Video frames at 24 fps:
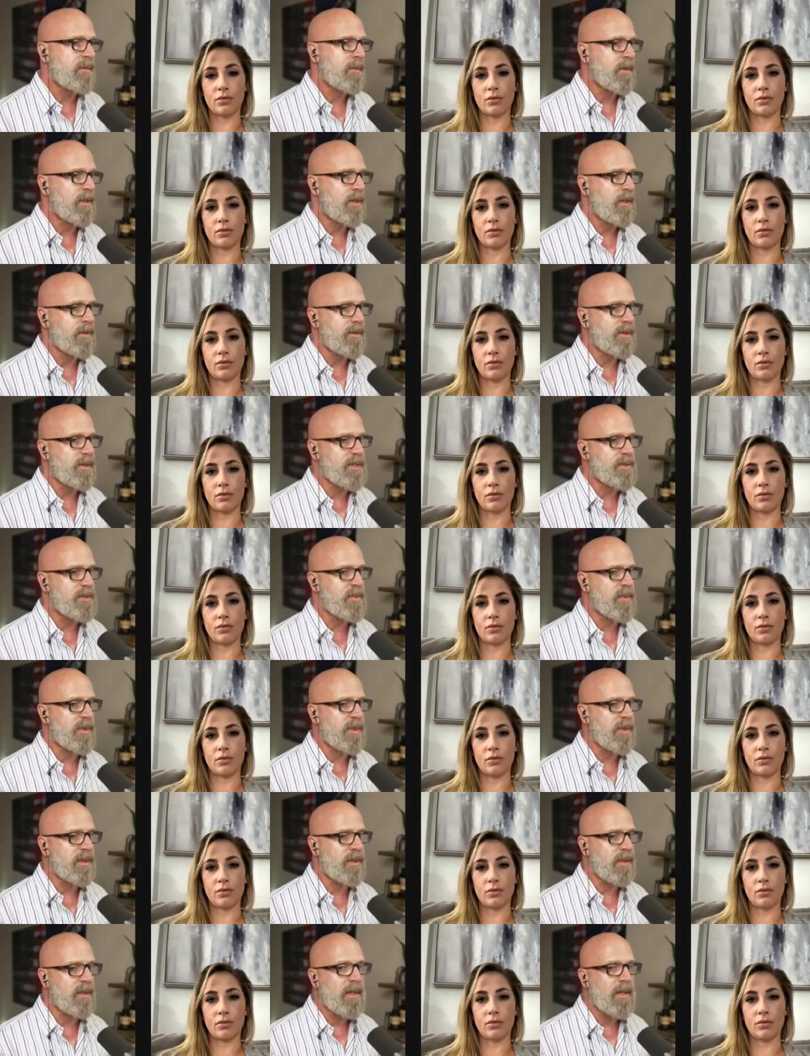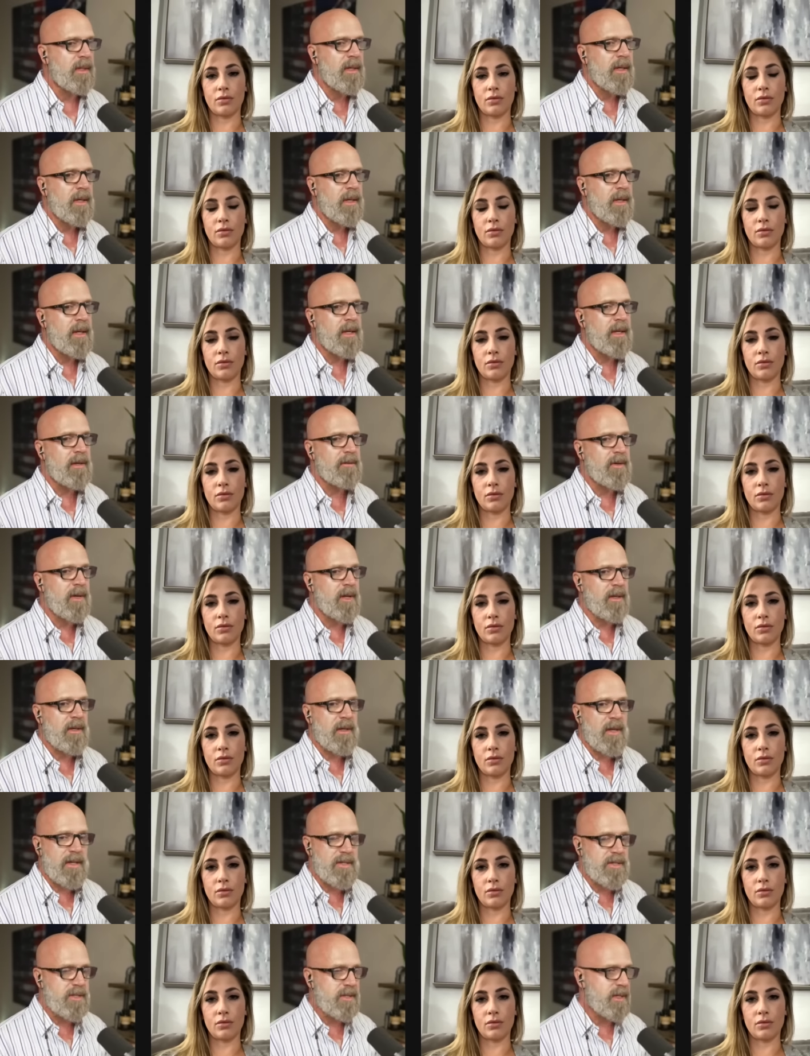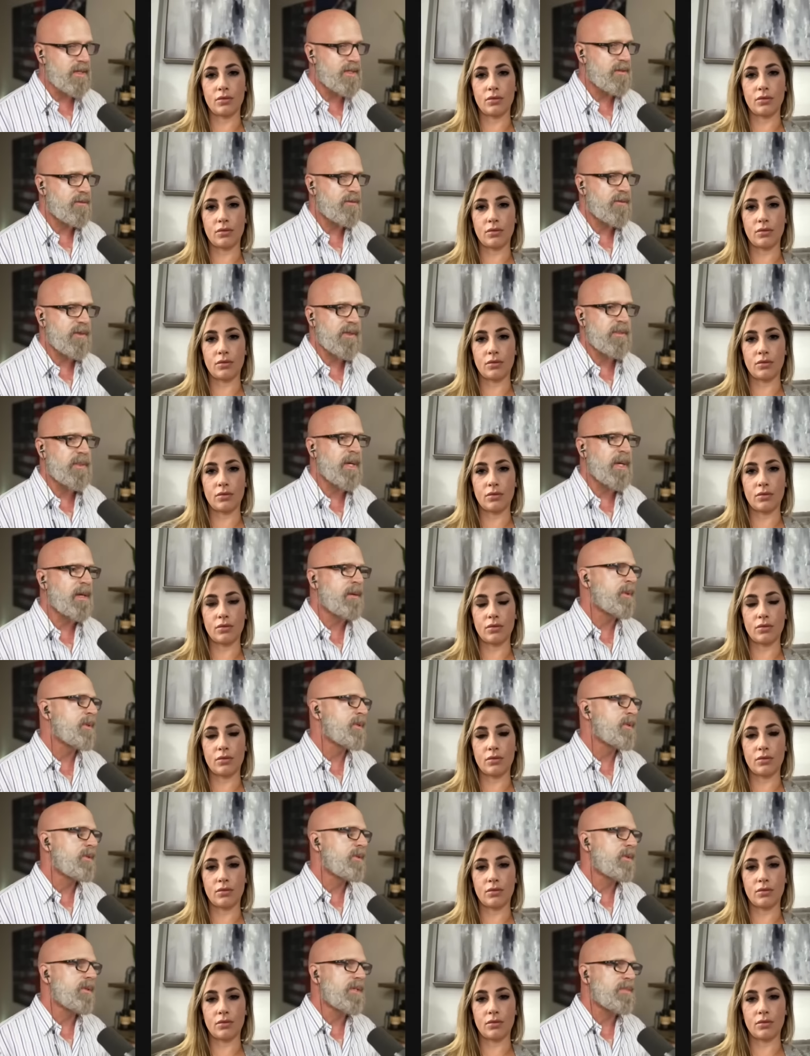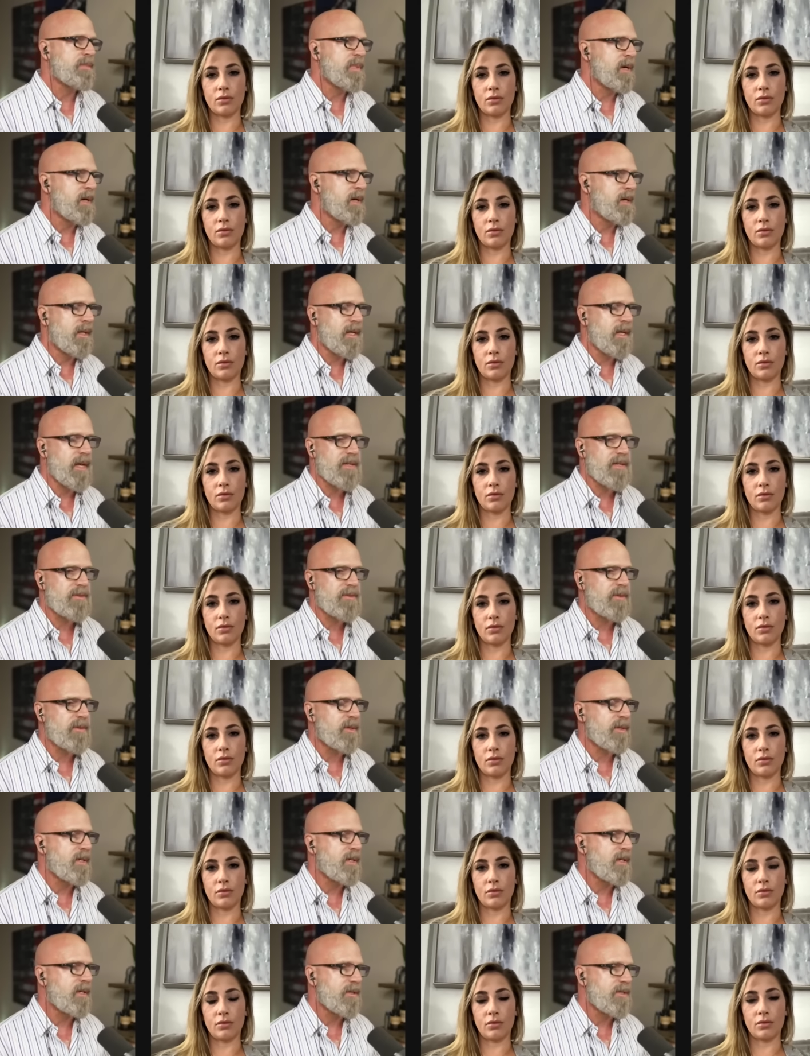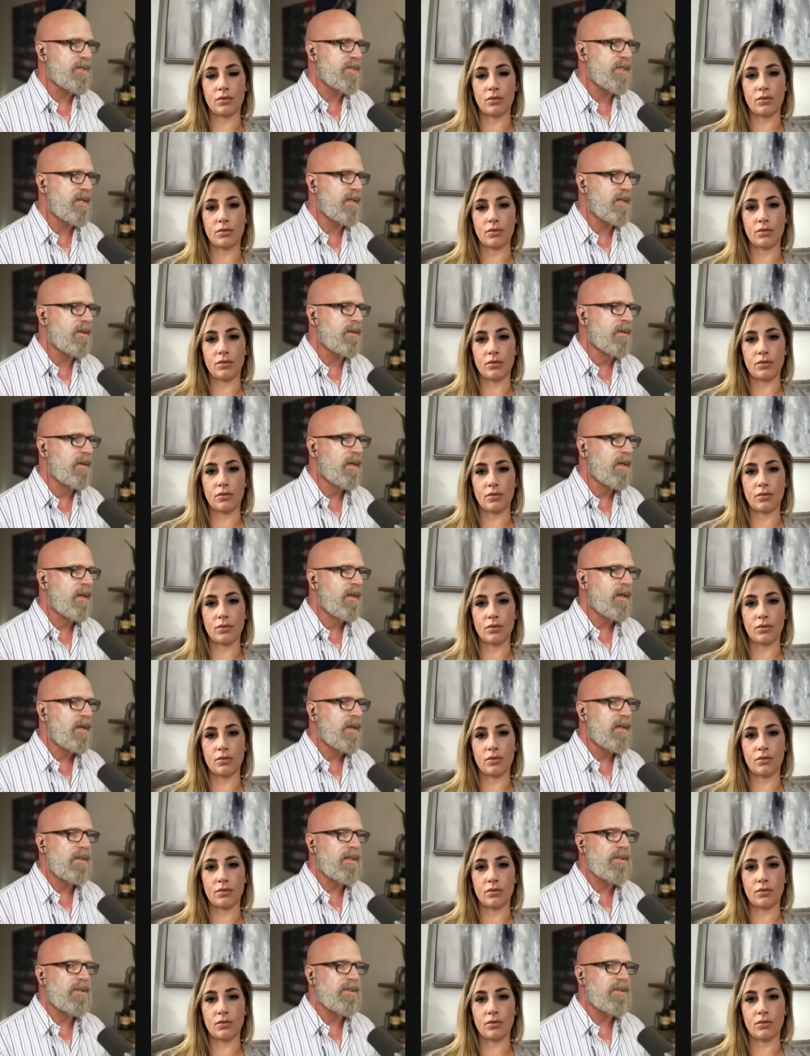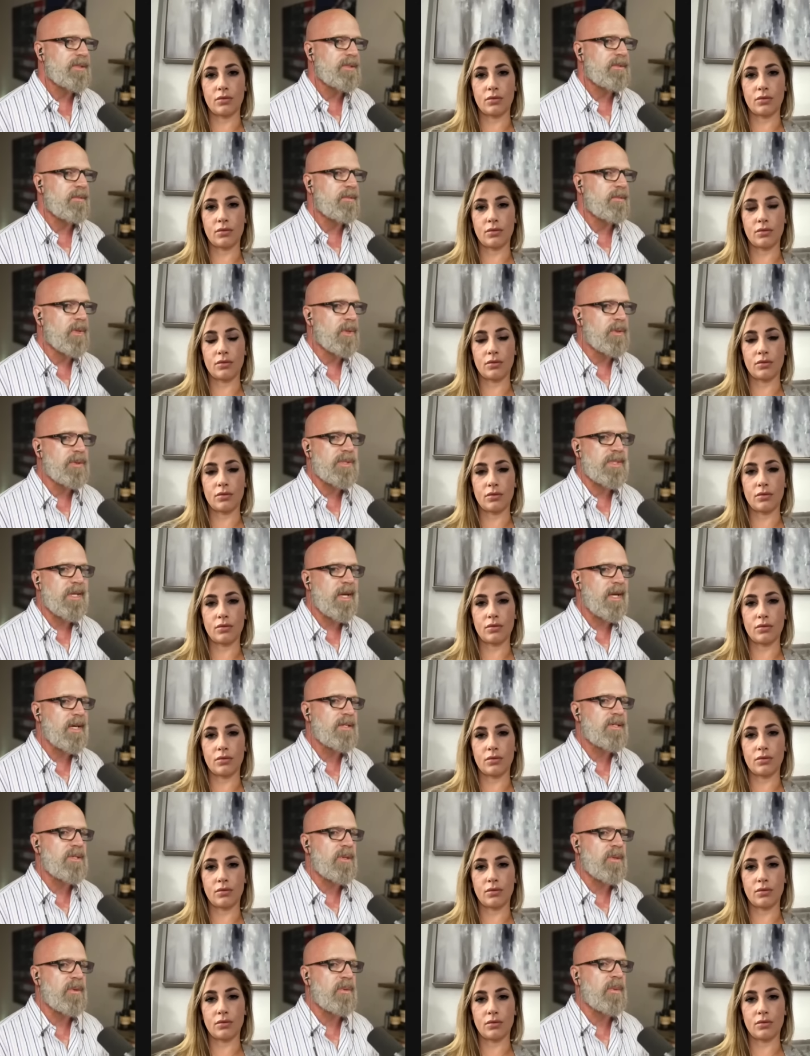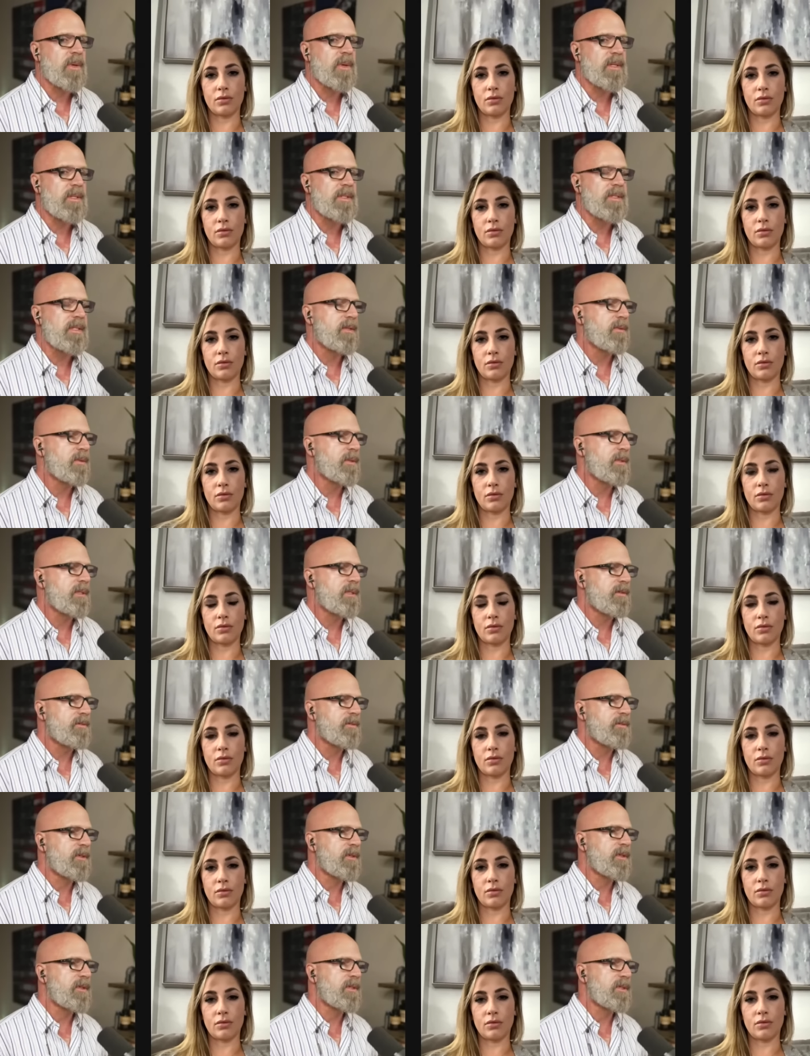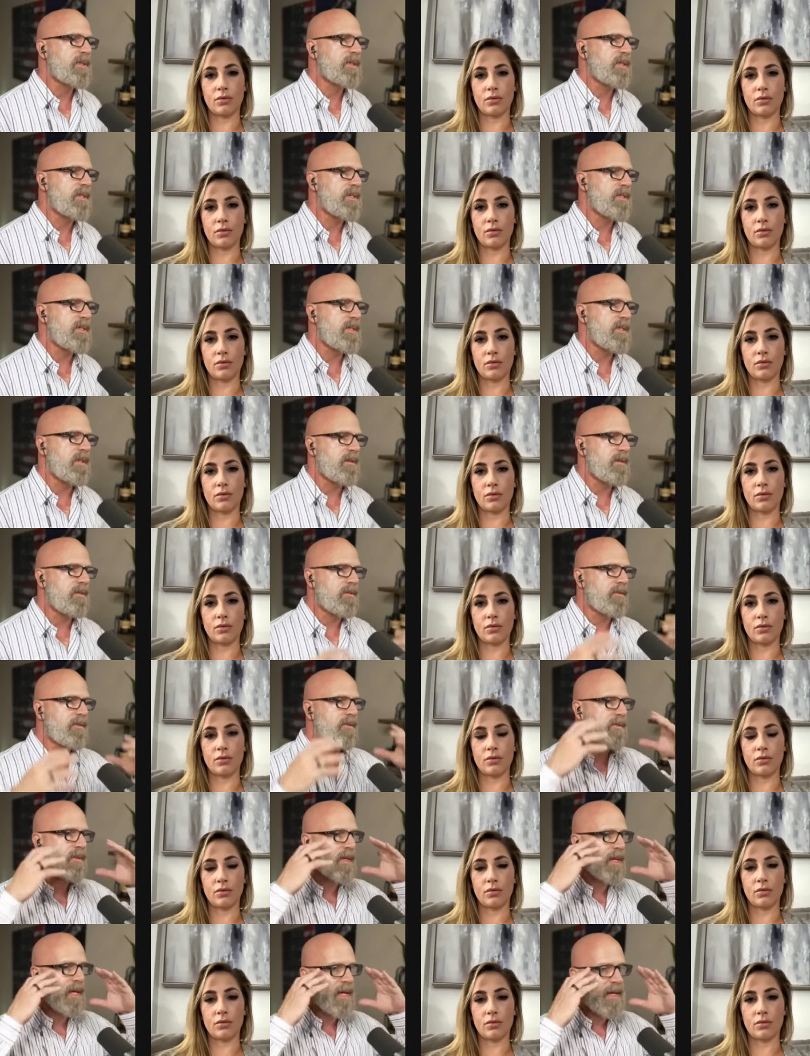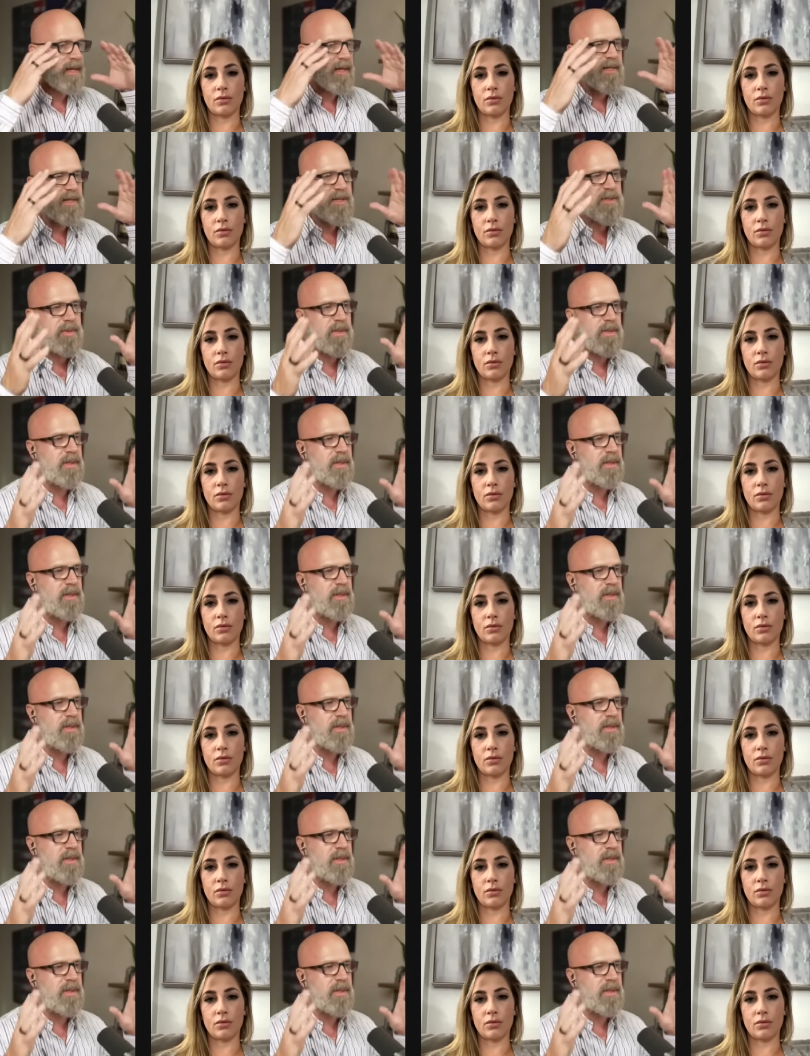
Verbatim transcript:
Speaker 1: you know, at this point, and I've gotten lots and lots of feedback. I've been doing these podcasts for years now. Is most guys don't want to deal with the difficulties of headaches when